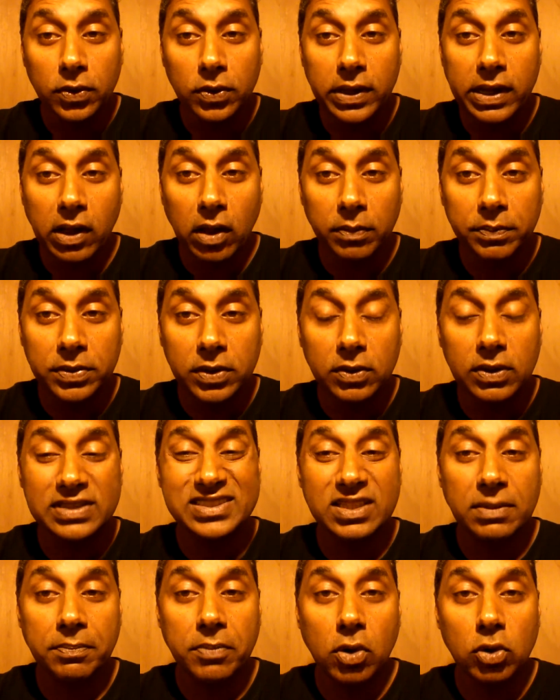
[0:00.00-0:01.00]
Help you. It's
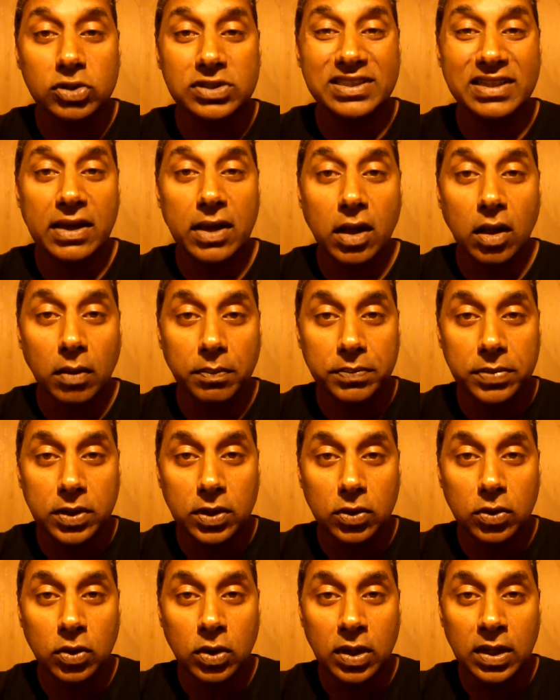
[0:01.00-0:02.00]
supposed to help
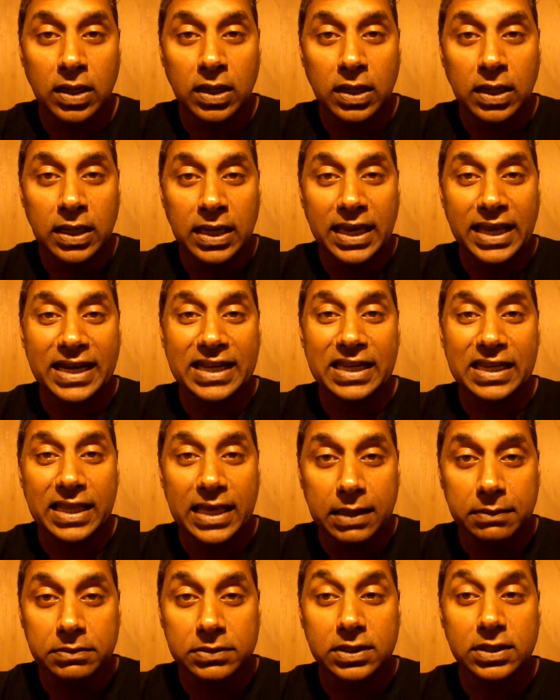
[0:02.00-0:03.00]
you. It
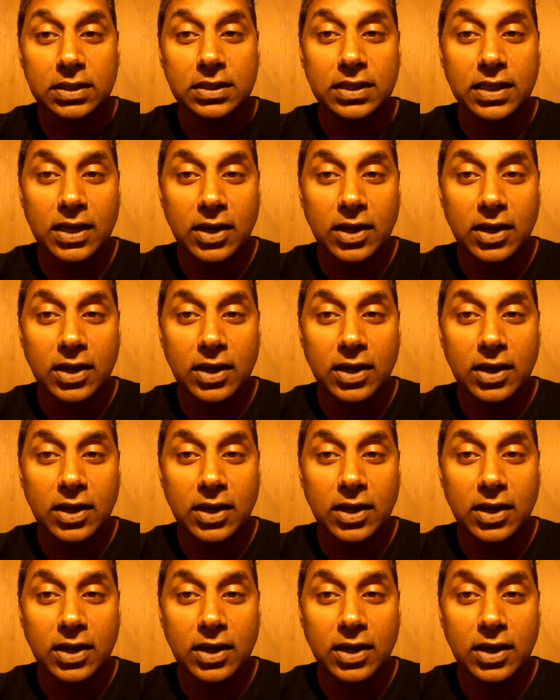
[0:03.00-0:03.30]
claims to